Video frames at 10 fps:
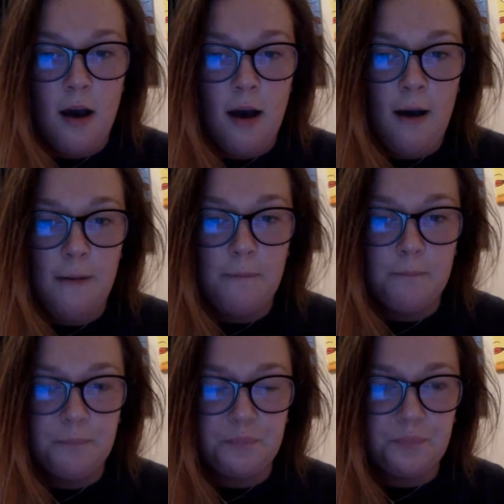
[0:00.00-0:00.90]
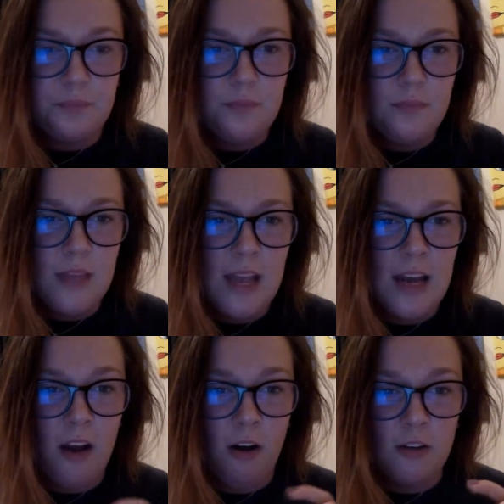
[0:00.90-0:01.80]
And
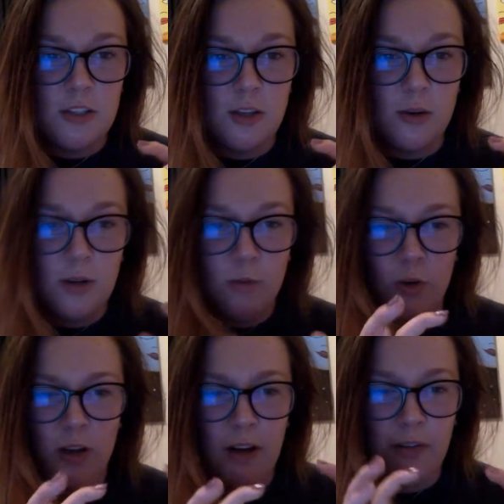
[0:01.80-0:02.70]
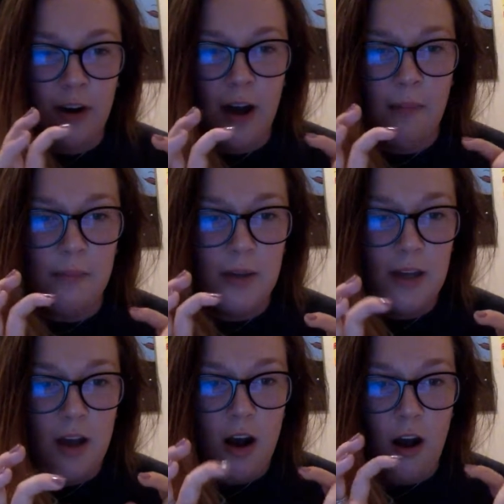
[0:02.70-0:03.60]
it also would cover up
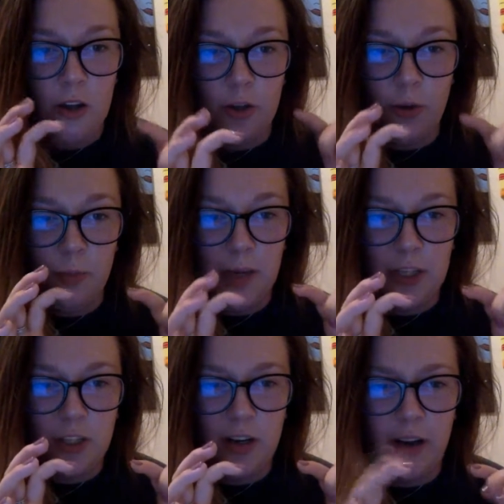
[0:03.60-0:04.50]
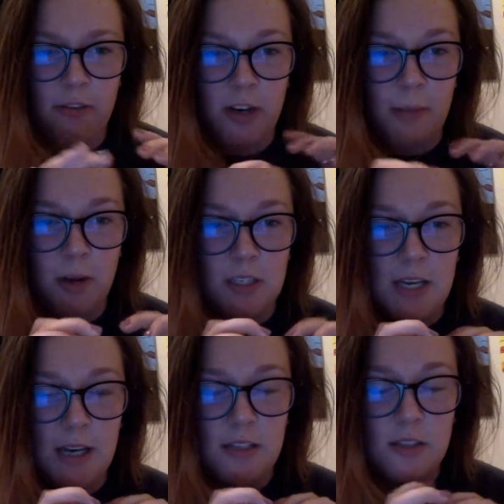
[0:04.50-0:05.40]
our little picture, covered up our
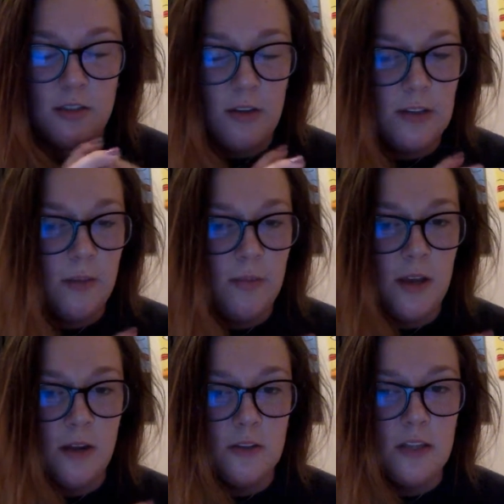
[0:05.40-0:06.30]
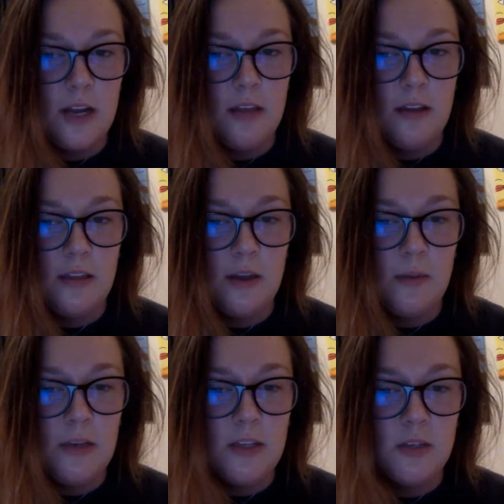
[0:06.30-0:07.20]
text, so that's something else that I think that
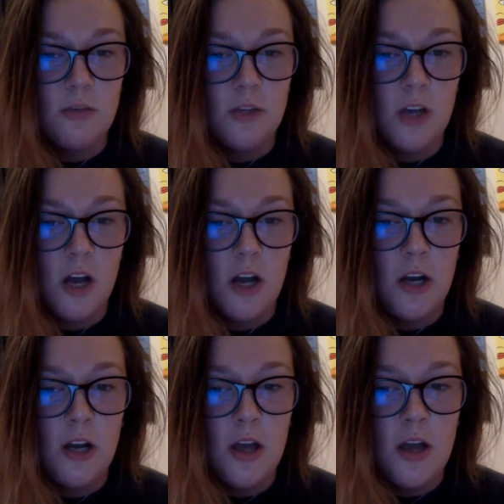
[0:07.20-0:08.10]
we need to work on.